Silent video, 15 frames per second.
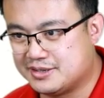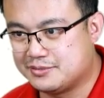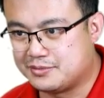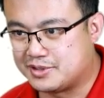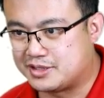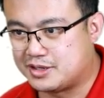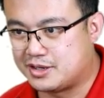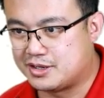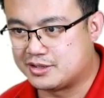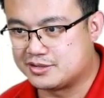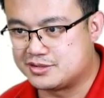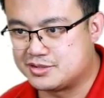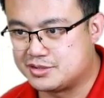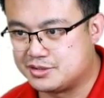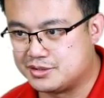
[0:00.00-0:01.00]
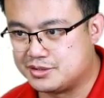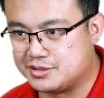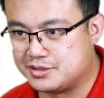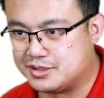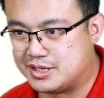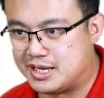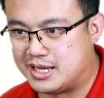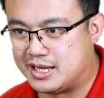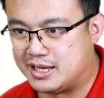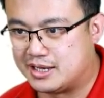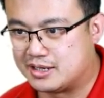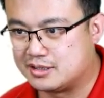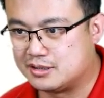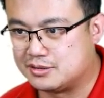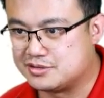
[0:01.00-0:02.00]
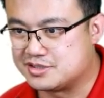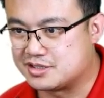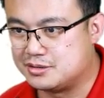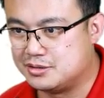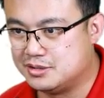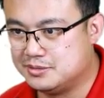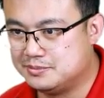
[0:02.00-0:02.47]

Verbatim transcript: we're going to close the claw.